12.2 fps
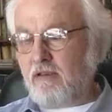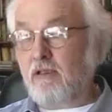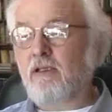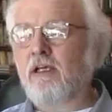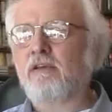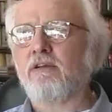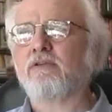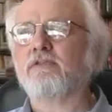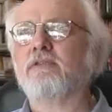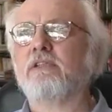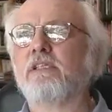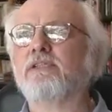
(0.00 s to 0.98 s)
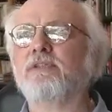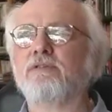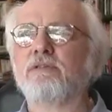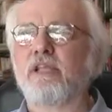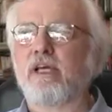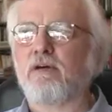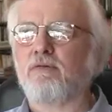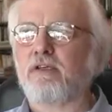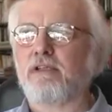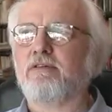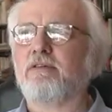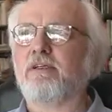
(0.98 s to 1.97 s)
a lot of those issues dealt
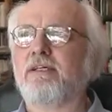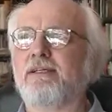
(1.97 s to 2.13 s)
with